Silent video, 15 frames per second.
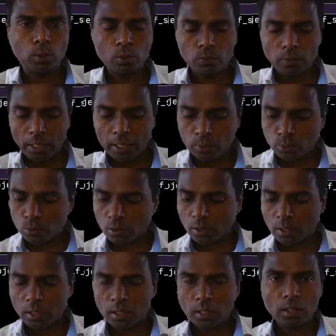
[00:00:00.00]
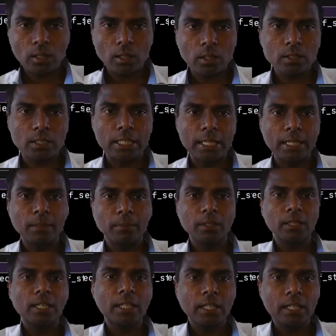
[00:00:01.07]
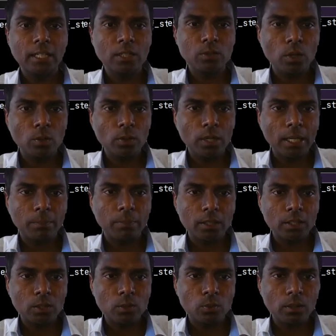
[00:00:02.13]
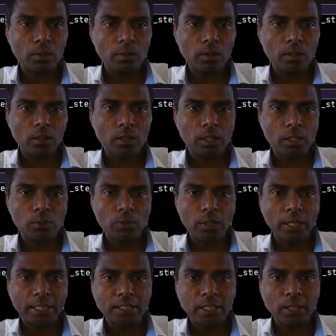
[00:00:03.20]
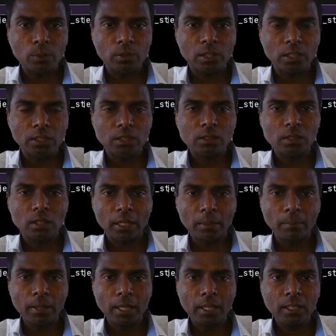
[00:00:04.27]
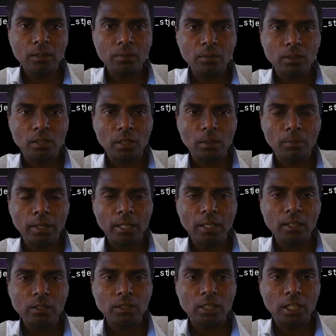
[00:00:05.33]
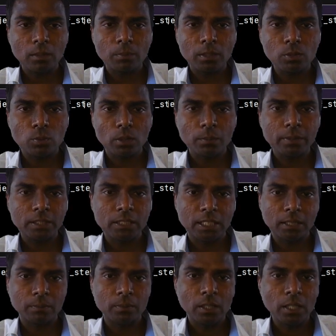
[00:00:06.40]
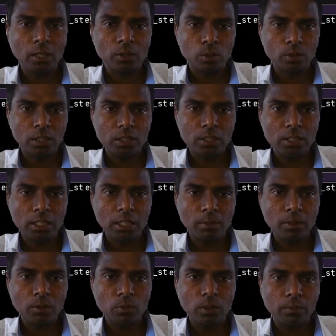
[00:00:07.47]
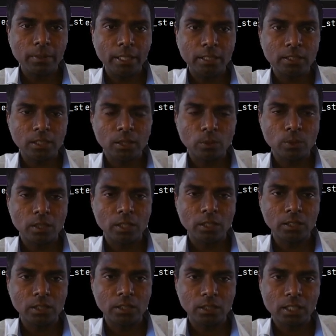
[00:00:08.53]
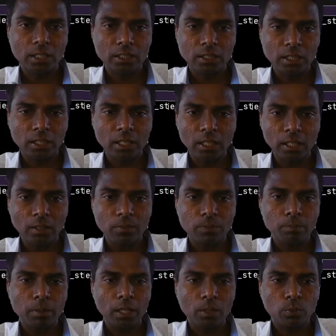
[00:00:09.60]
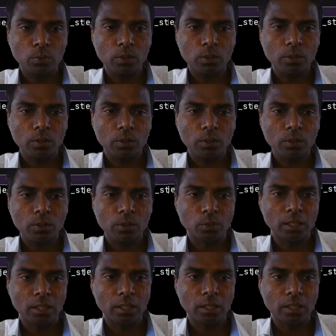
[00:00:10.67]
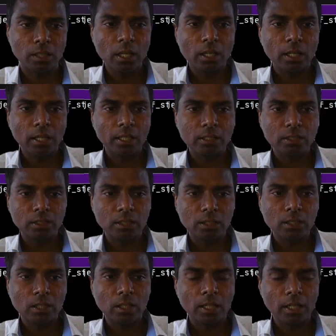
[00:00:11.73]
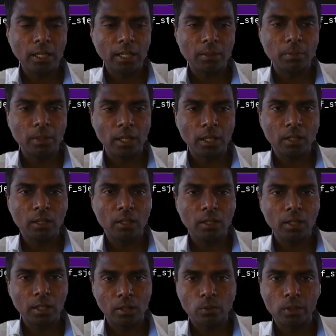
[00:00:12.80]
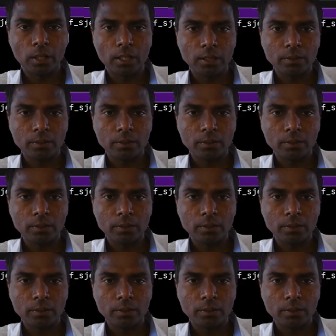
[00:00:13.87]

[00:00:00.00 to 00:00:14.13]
values are same, in that case what will happen, it will execute this. Remaining statements will be skipped, so this statement will be executed. In this case elif part will be executed, is a and b are equal.